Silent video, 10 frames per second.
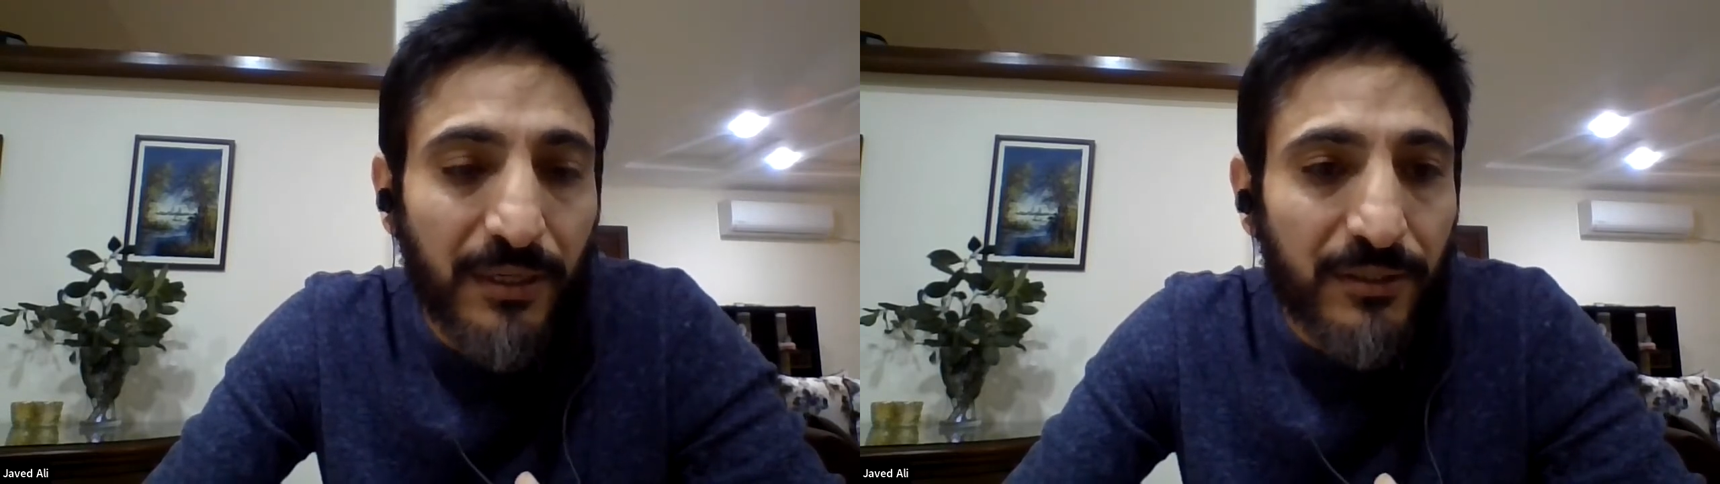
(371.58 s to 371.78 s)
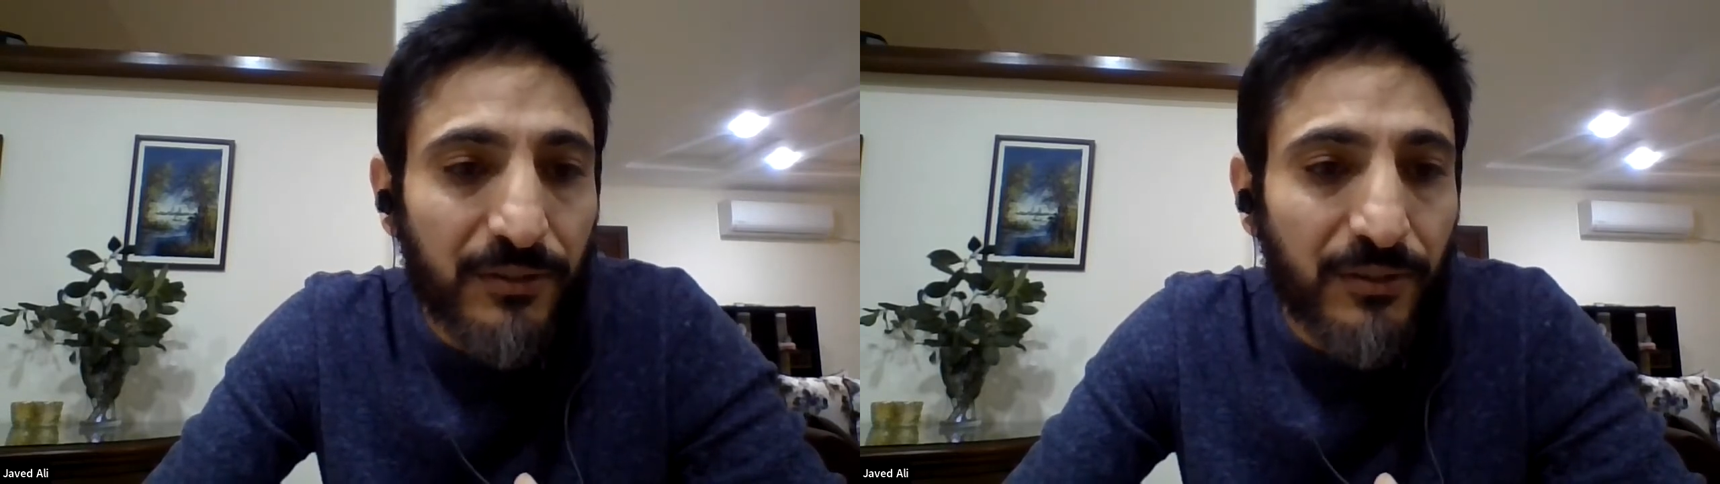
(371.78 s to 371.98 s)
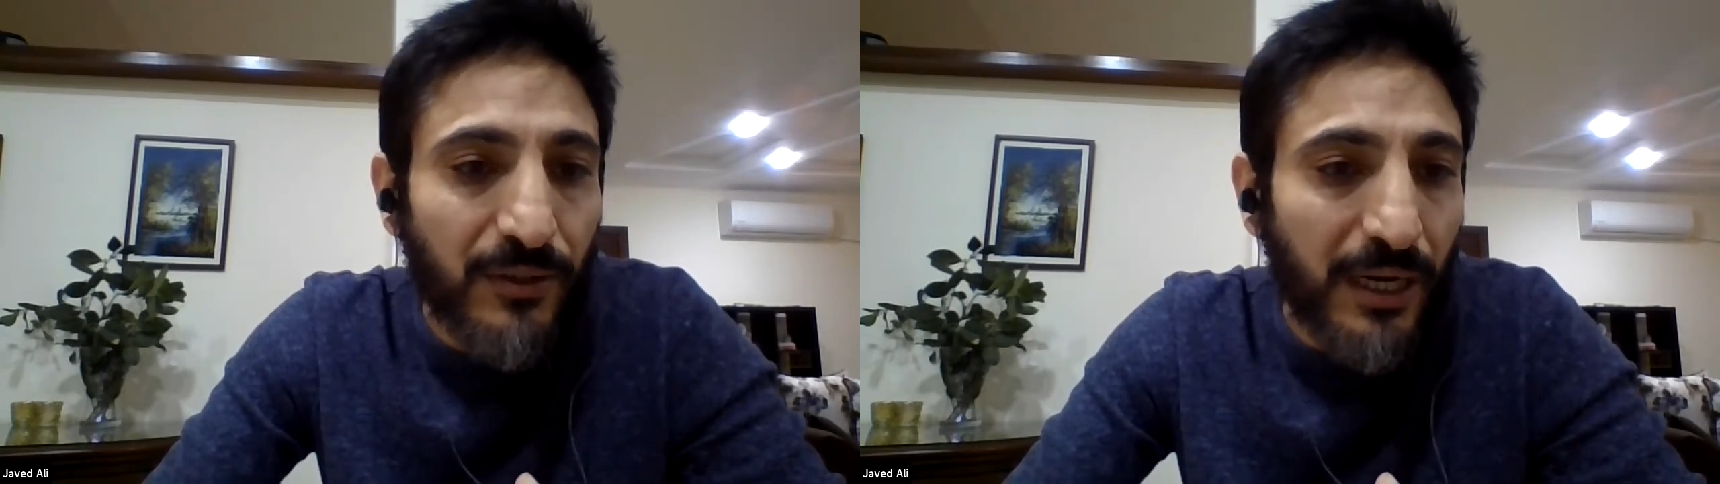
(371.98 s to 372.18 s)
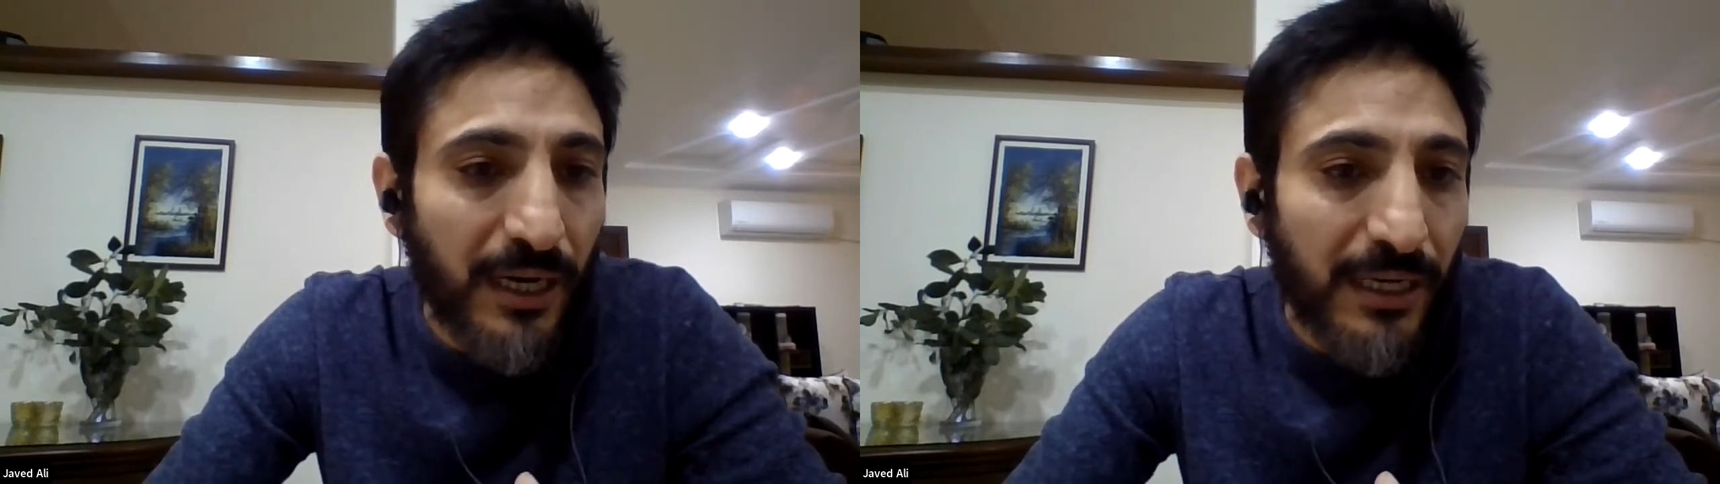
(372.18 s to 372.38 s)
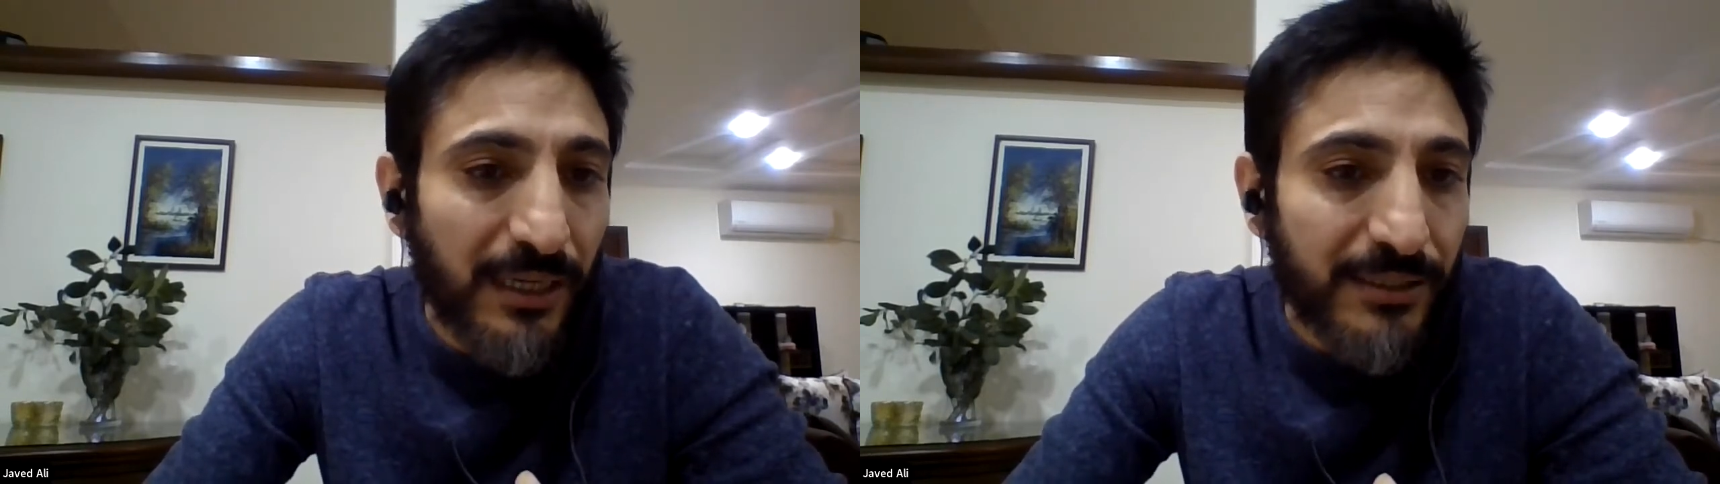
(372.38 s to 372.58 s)
So
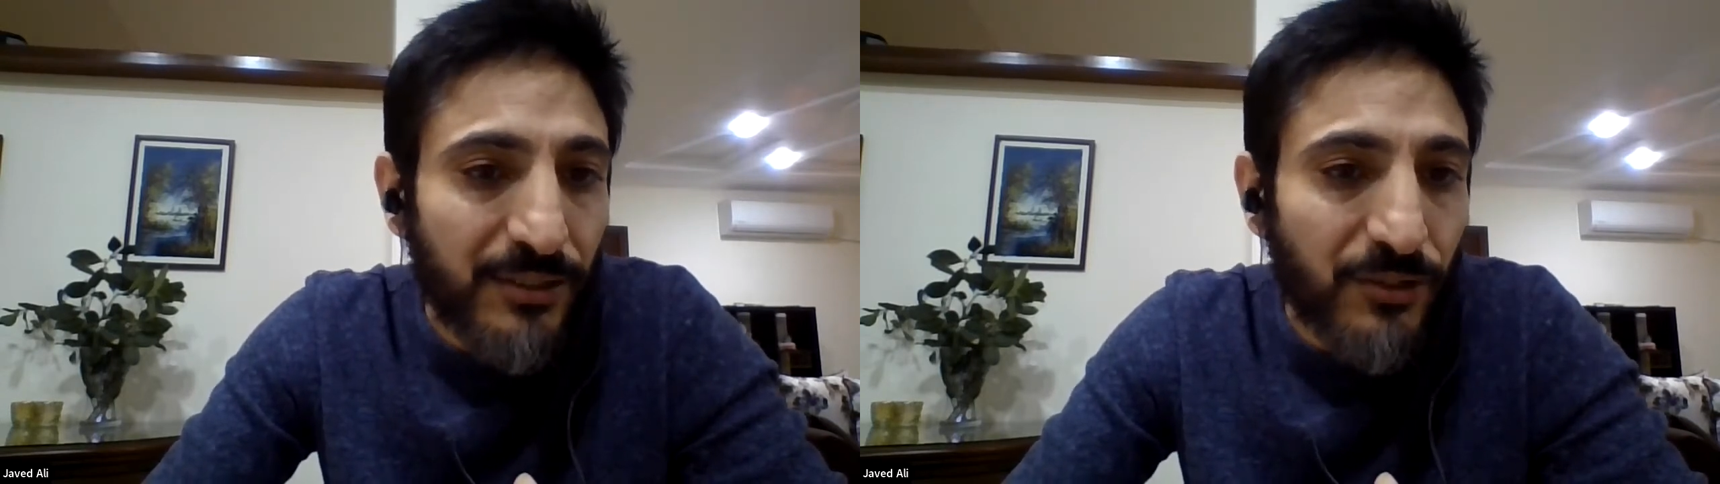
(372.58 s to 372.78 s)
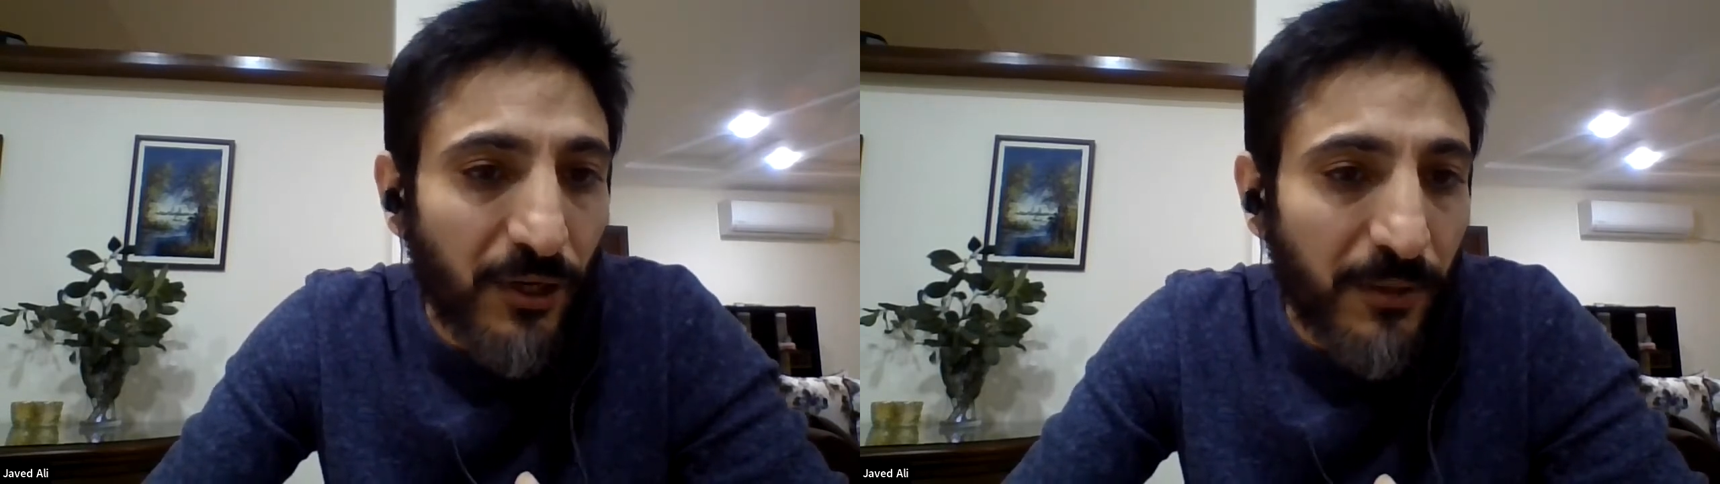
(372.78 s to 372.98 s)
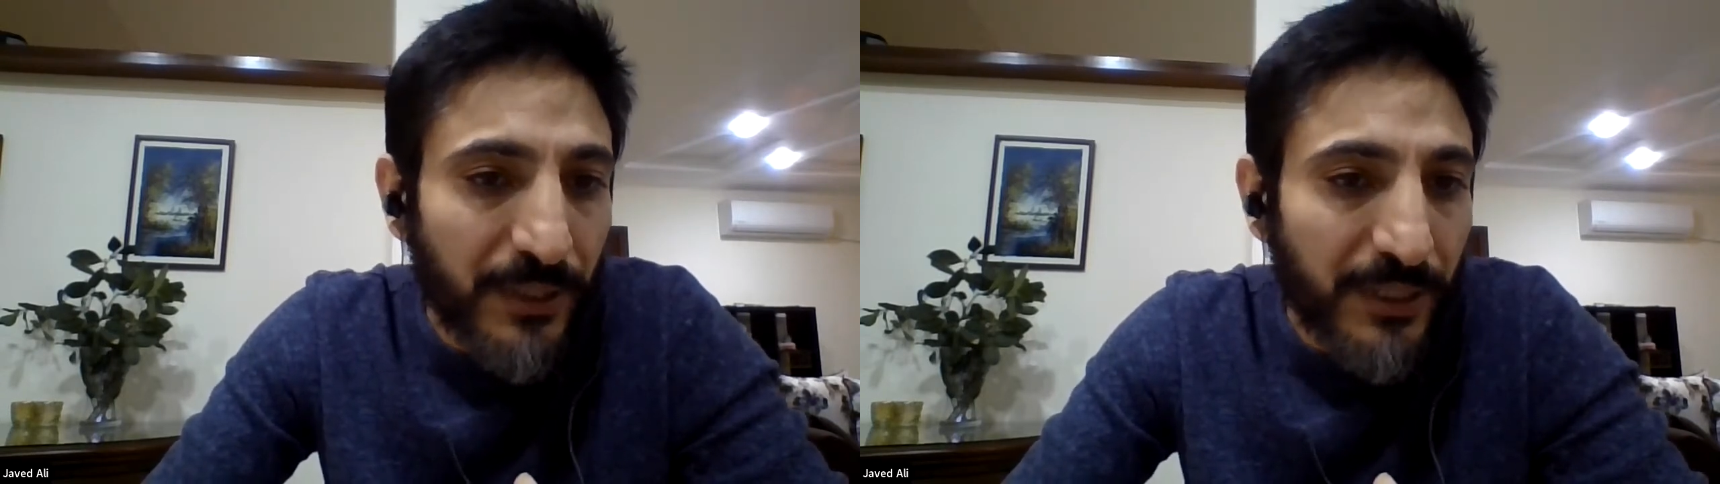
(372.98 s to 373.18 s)
I'll just stop there.